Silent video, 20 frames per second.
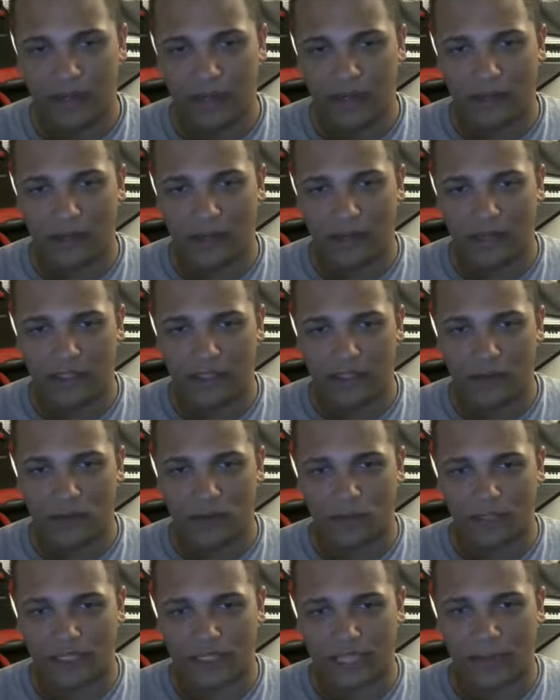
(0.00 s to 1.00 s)
Uh,
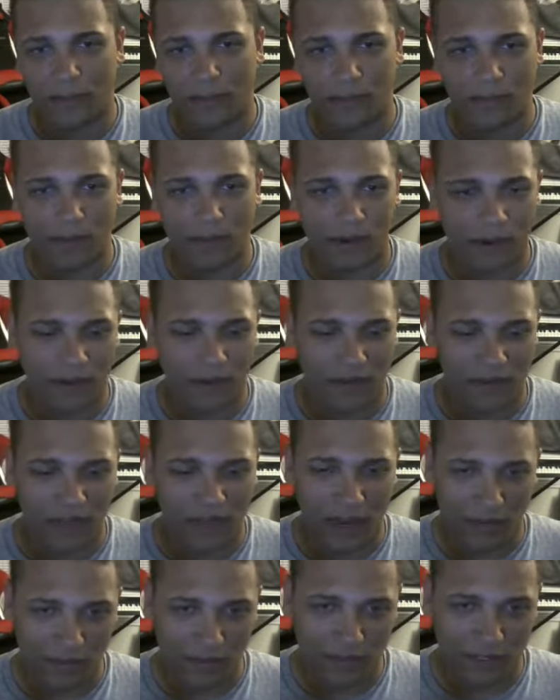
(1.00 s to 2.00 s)
don't skip on the
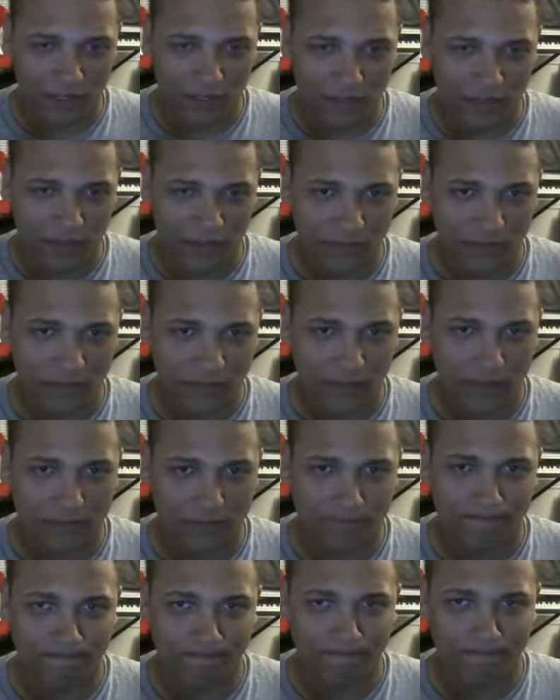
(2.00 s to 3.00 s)
covers.
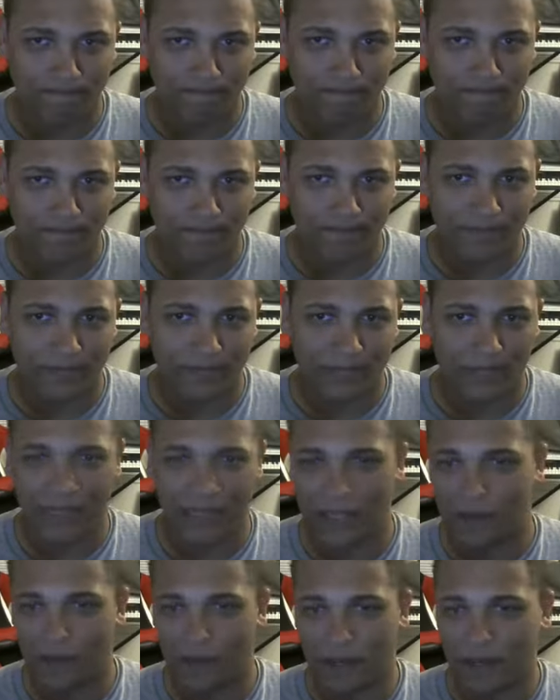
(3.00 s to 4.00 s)
Um, I
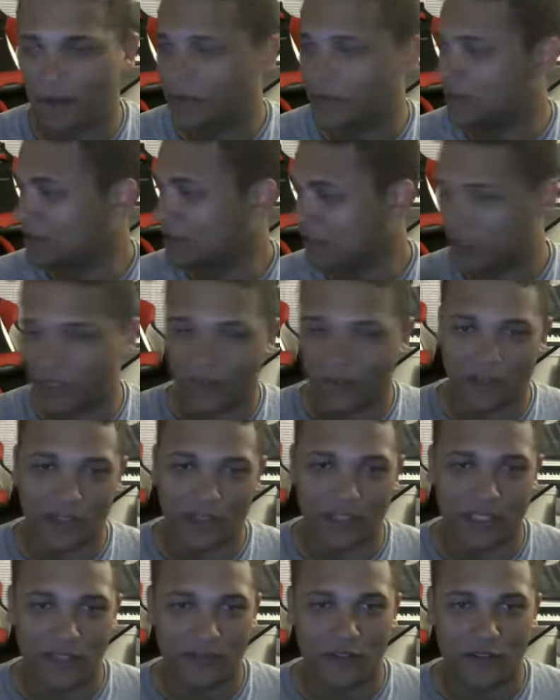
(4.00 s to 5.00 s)
like my covers. Actually, you can
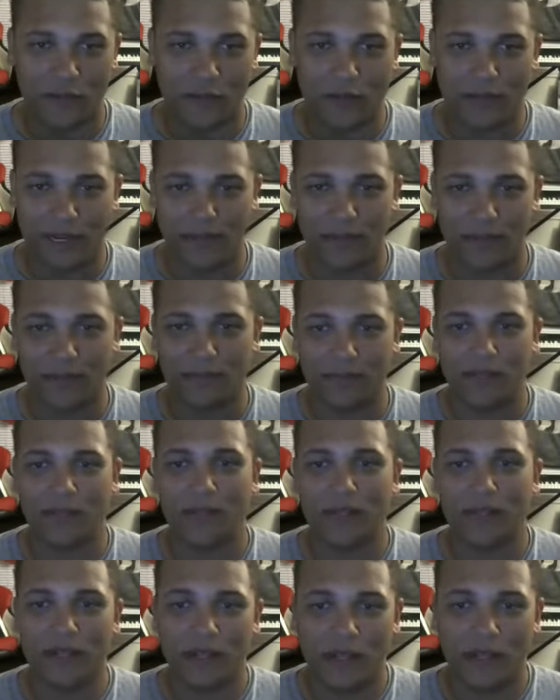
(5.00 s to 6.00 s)
see a few behind me.
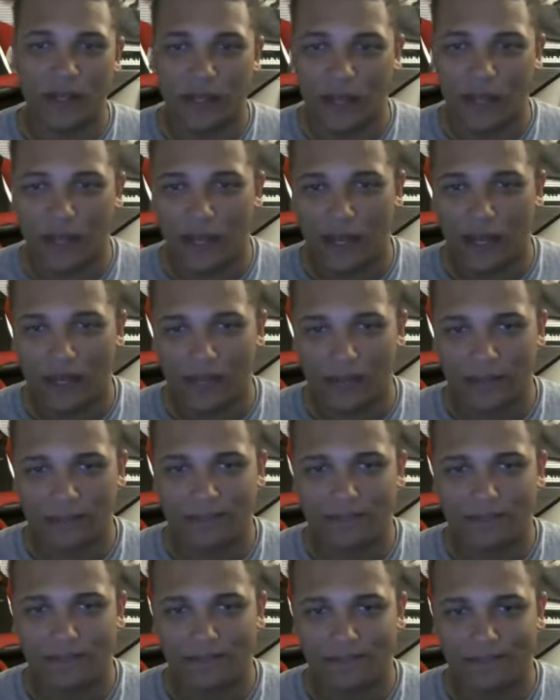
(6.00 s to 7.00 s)
Uh,
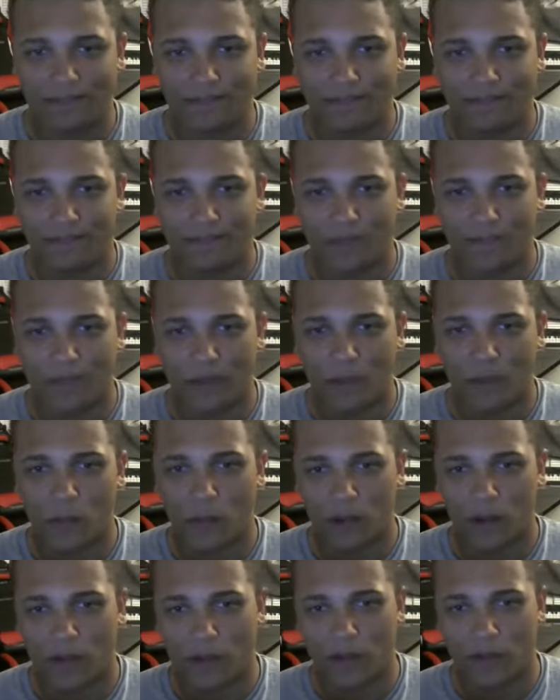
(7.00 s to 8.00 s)

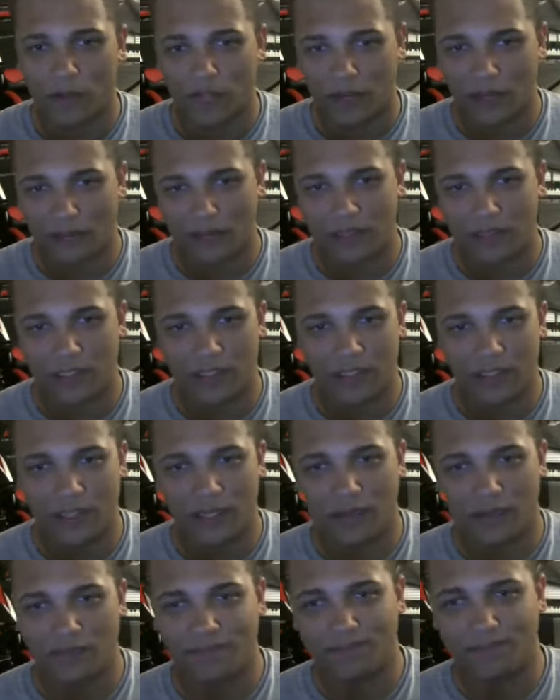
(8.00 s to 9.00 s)
work on those covers.
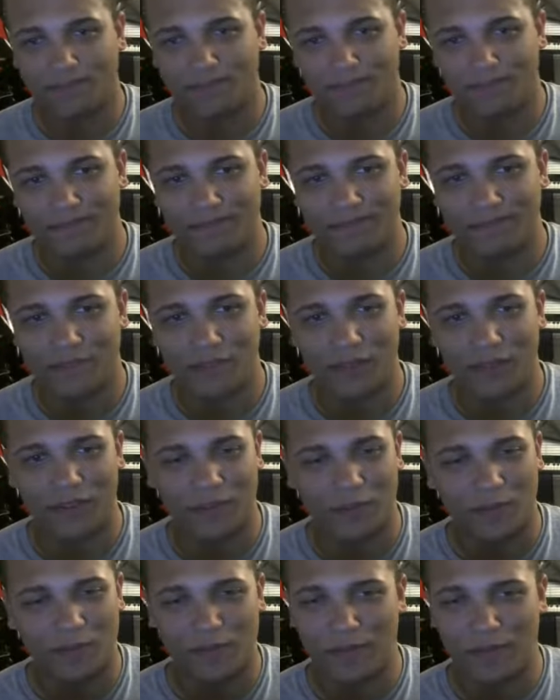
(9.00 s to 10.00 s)
Um, you don't have to
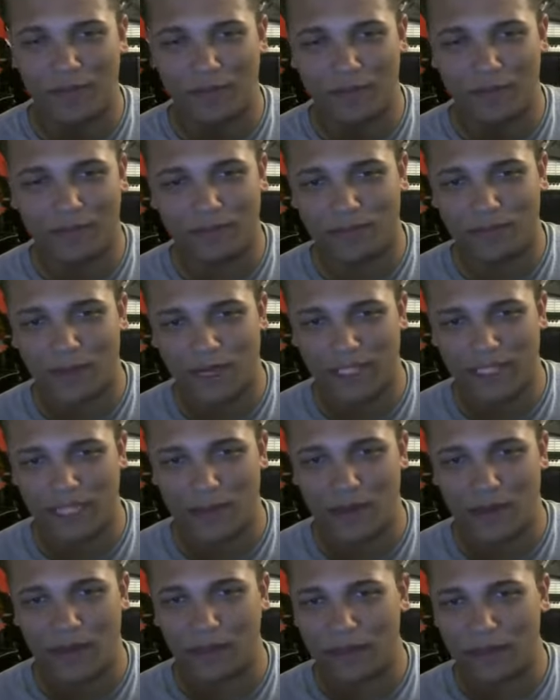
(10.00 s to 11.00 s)
spend a crazy
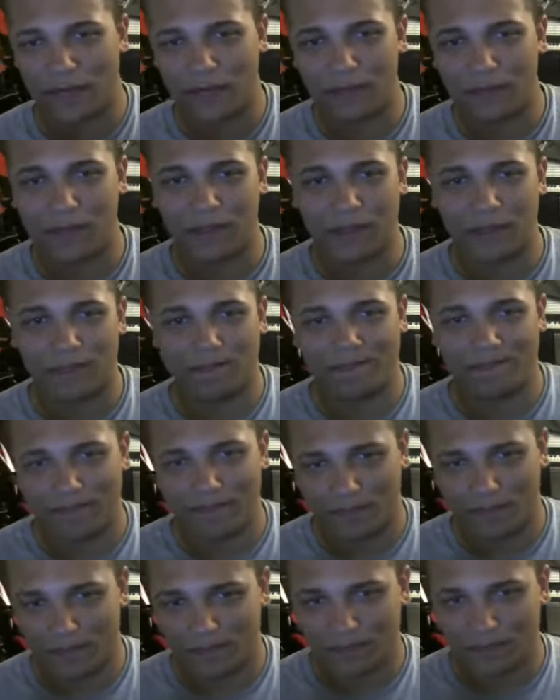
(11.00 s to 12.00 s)
amount of money, but
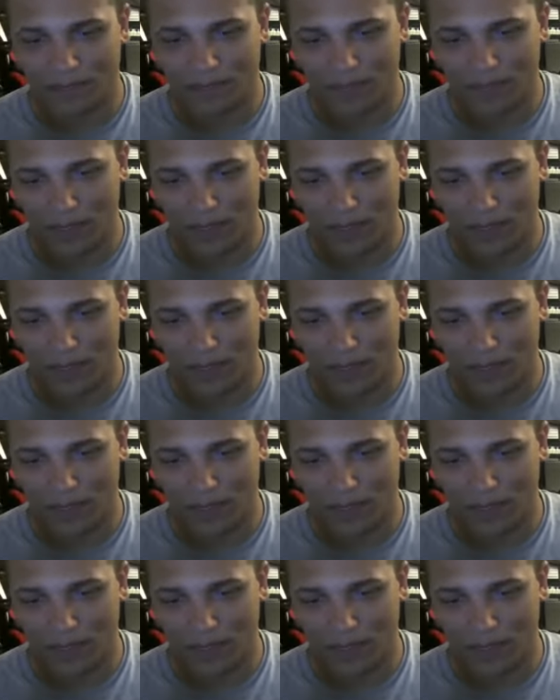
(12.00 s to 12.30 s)
you